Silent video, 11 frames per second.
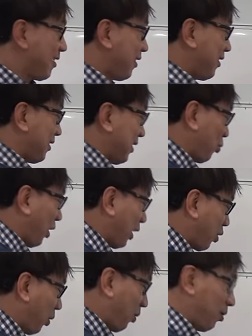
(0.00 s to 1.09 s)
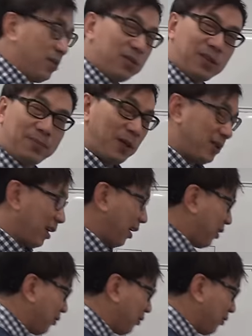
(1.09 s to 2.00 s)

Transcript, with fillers: And this is what I call the body. And